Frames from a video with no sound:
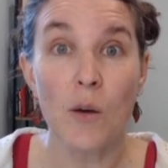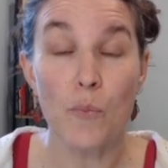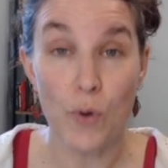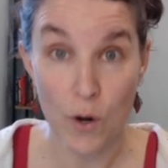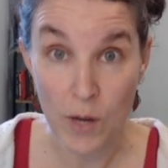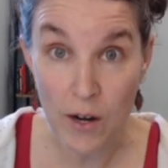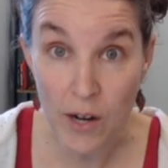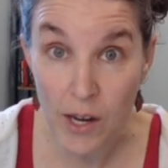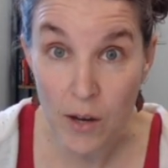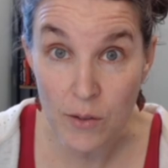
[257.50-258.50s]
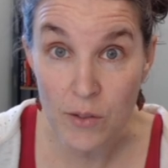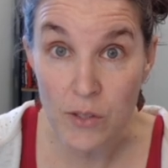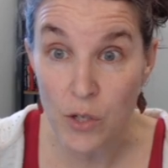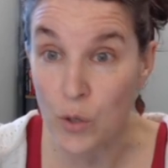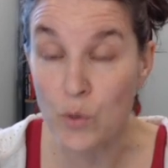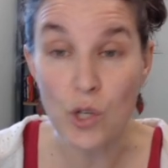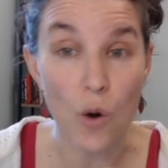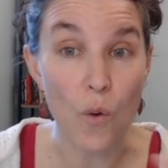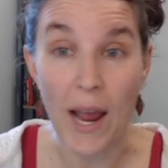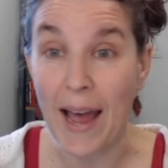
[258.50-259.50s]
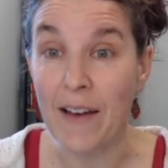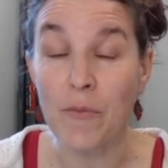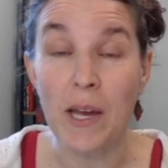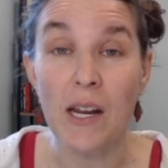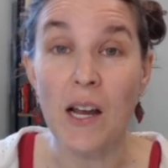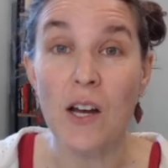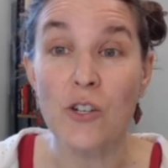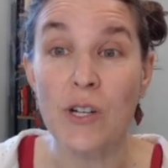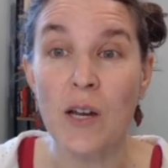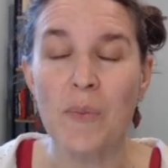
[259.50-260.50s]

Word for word: prokaryotes who don't have mitochondria,